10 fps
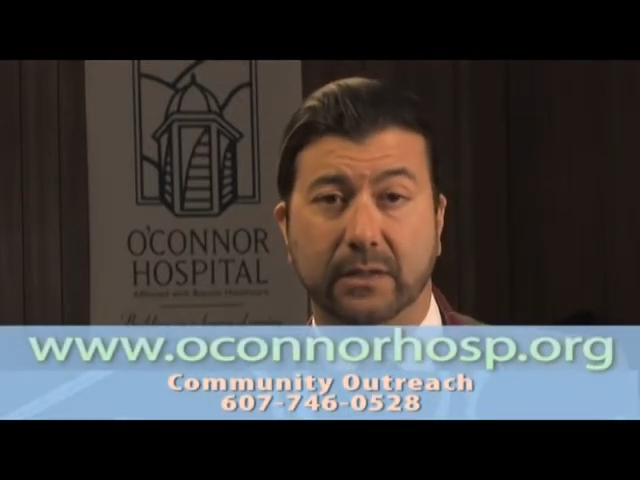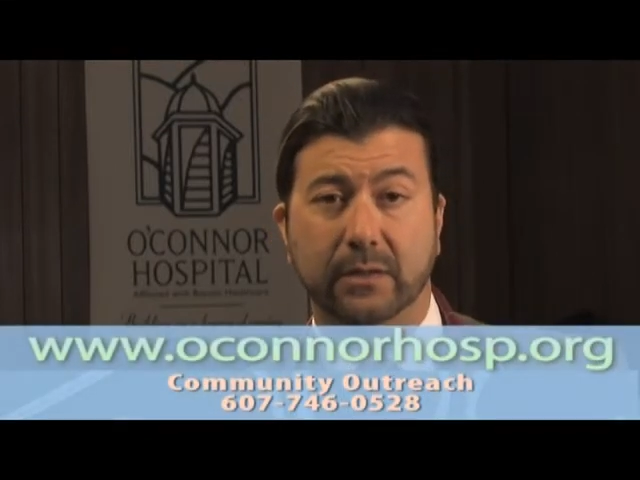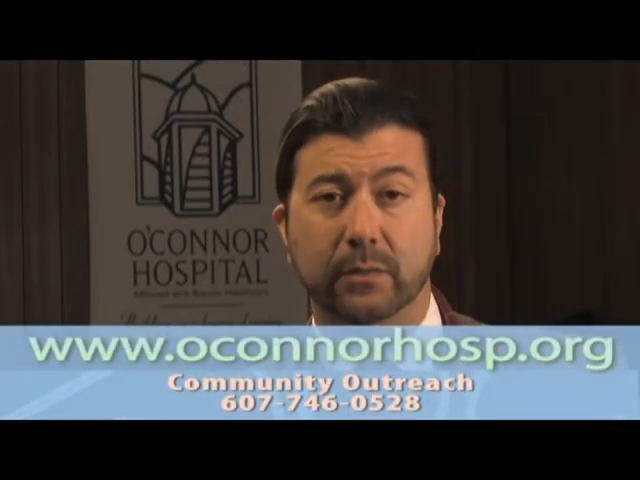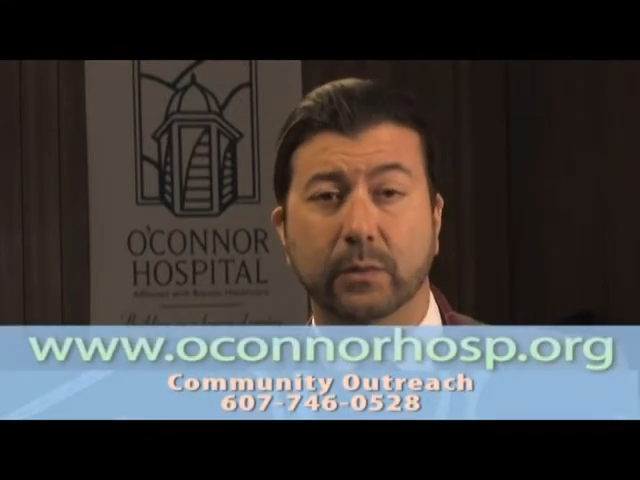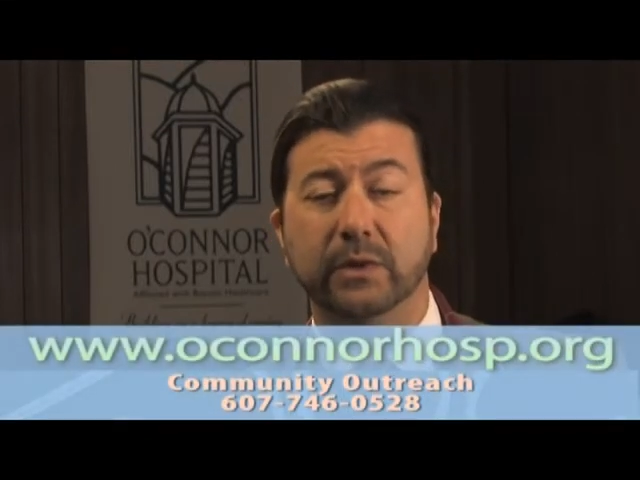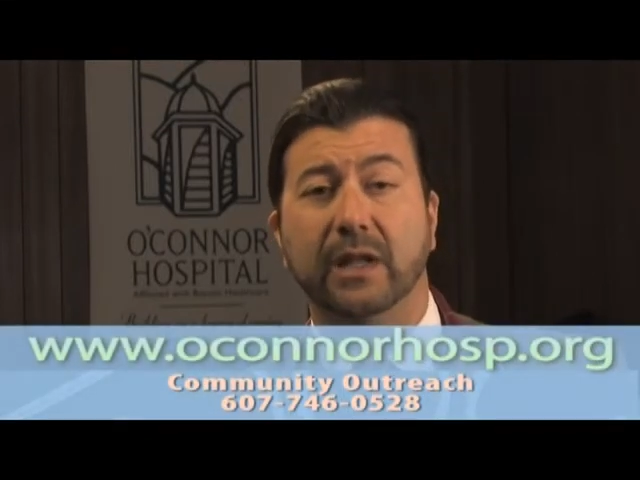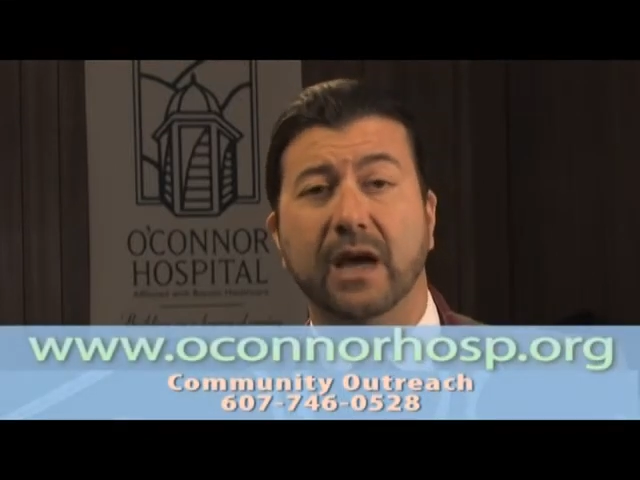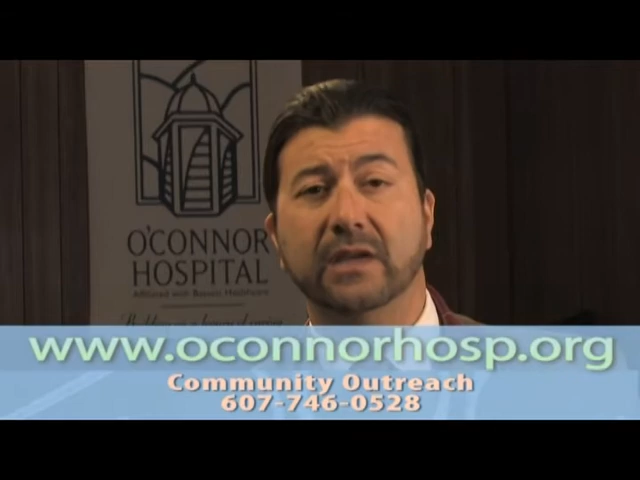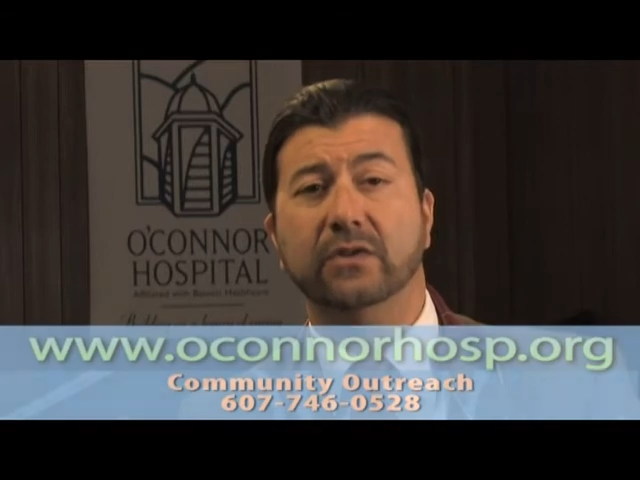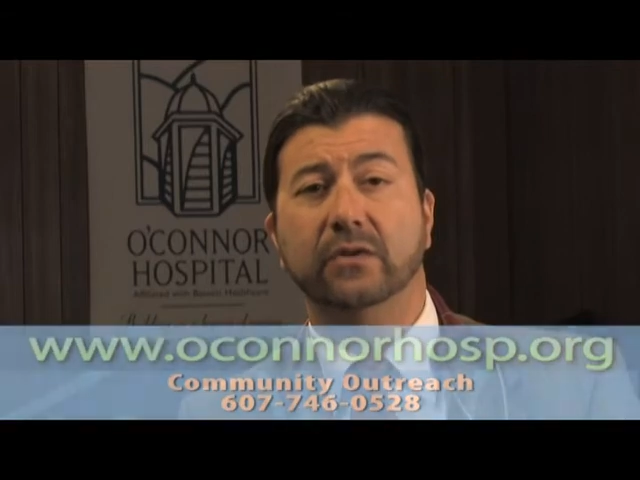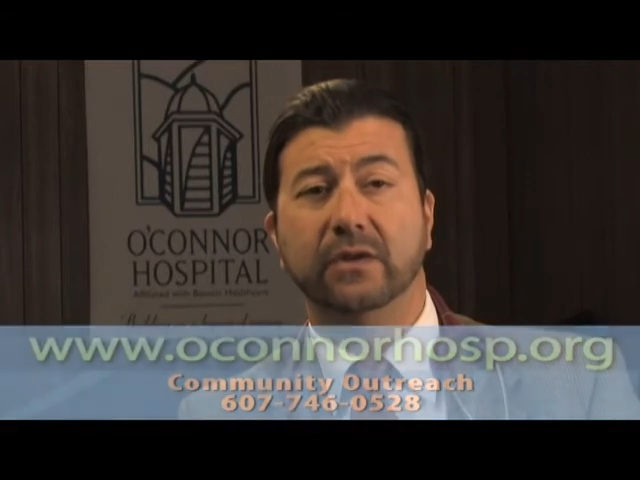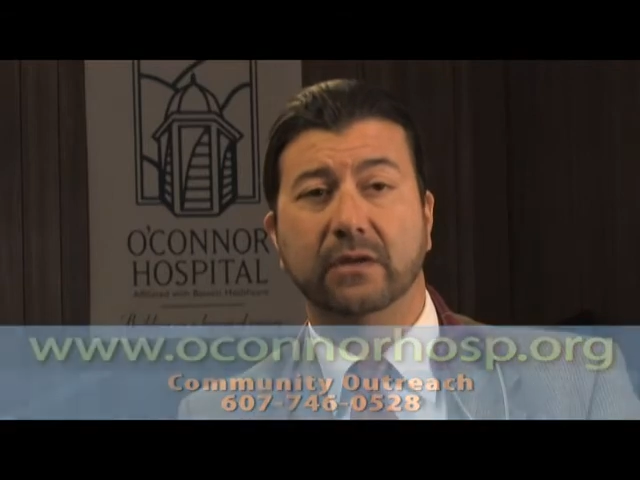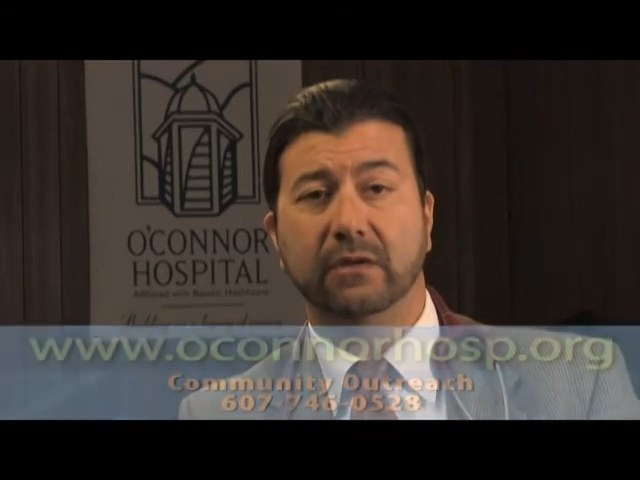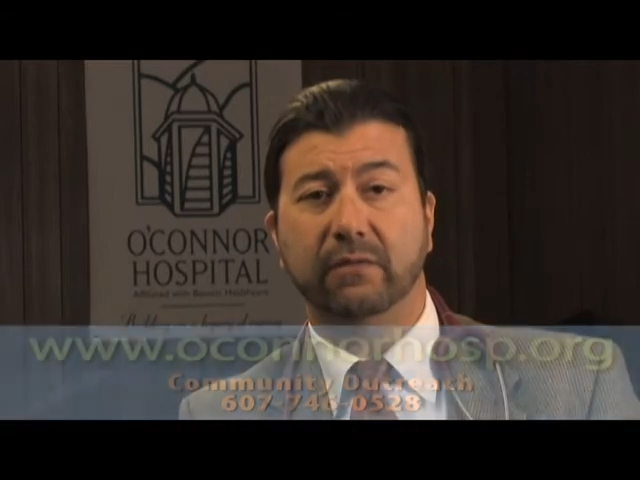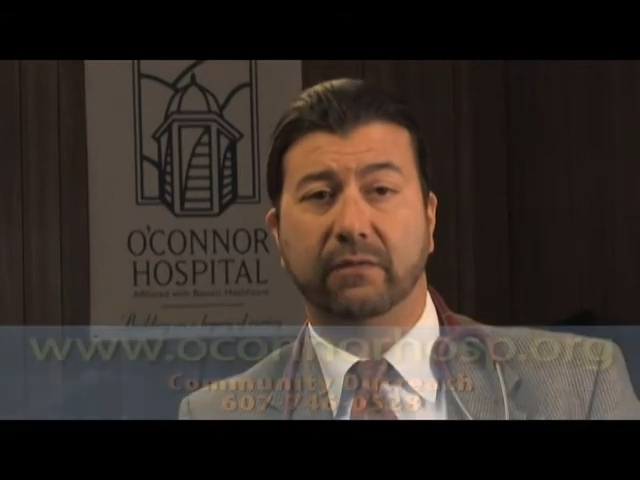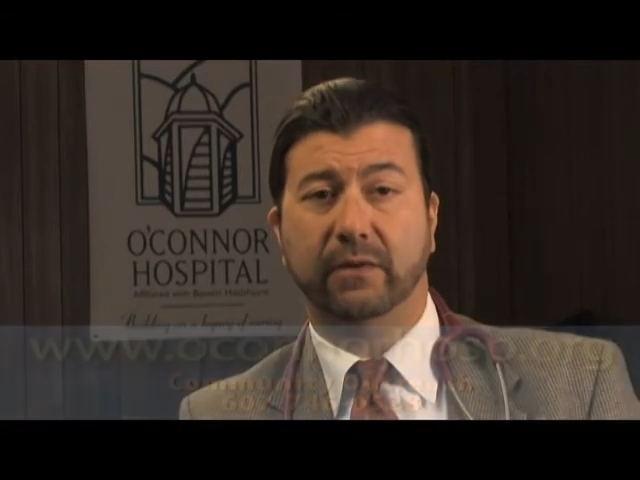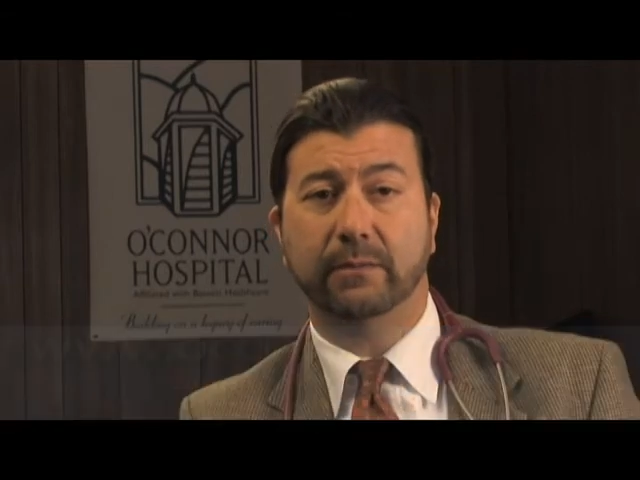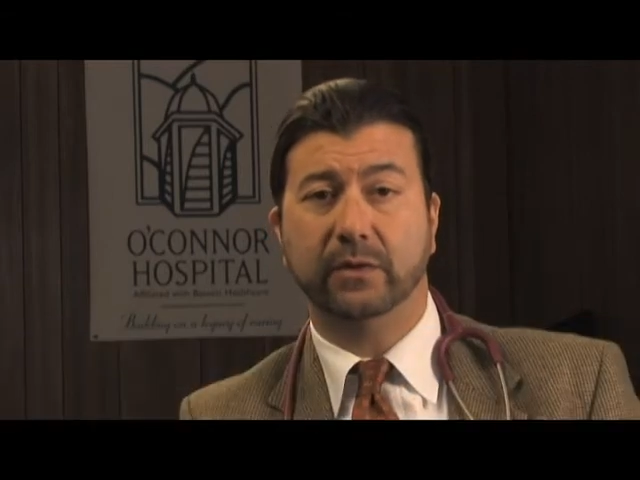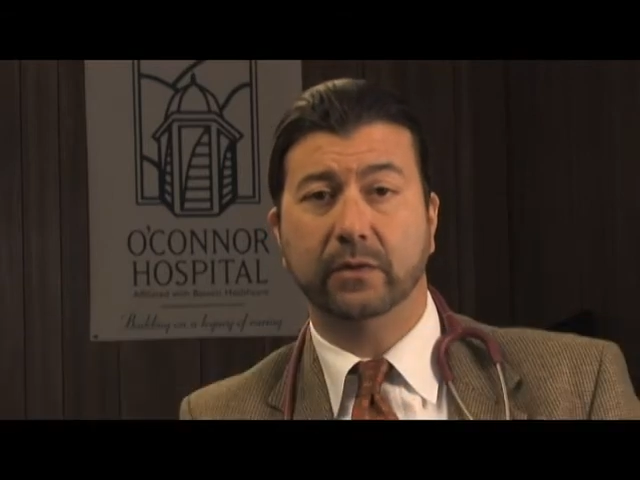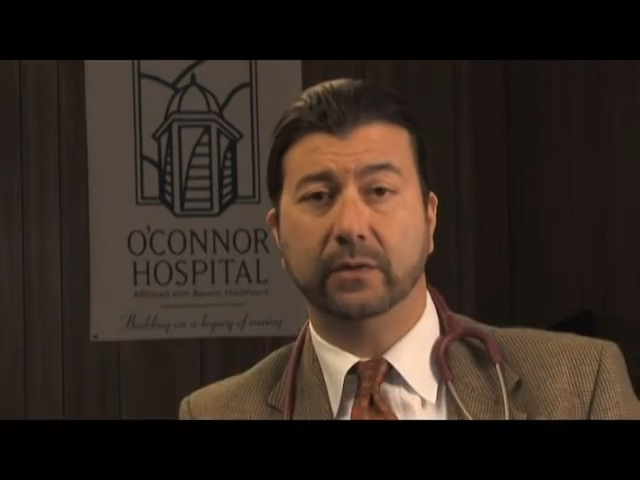we would like to hear from
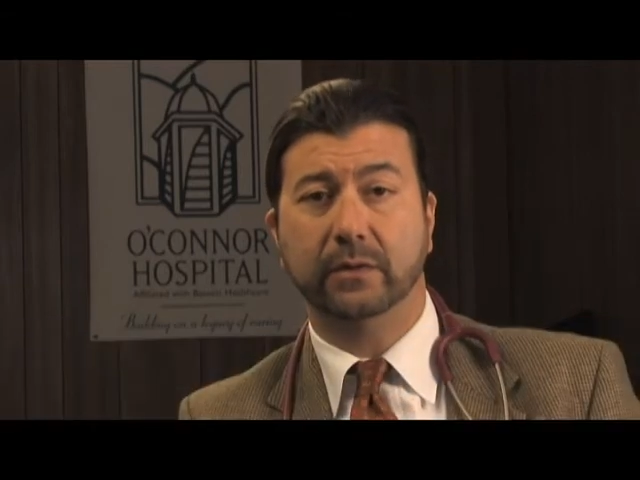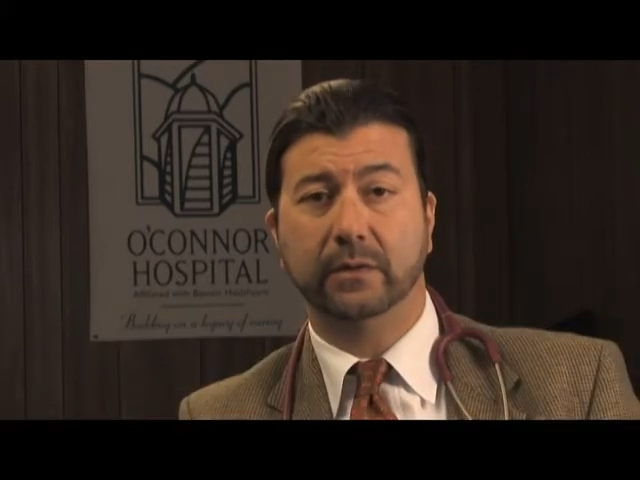you.